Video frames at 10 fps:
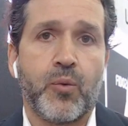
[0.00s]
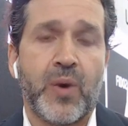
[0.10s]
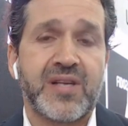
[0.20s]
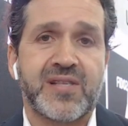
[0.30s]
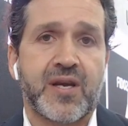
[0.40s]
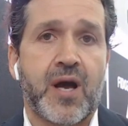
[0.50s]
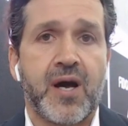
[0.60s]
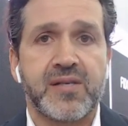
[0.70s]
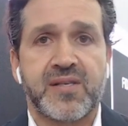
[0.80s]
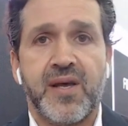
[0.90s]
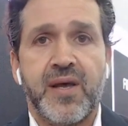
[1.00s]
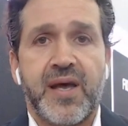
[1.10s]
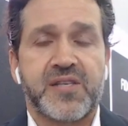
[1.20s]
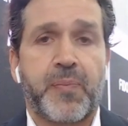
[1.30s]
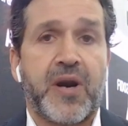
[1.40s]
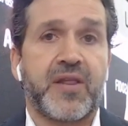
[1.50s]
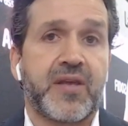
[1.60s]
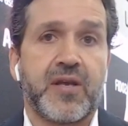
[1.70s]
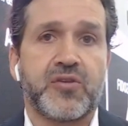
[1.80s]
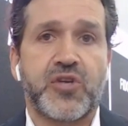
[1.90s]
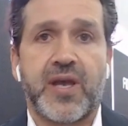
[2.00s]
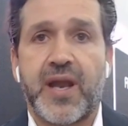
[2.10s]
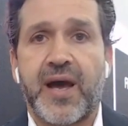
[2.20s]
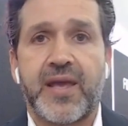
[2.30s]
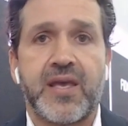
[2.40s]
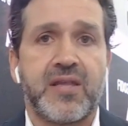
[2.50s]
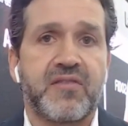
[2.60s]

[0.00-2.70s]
what is the cause as part of the kill chain, i.e.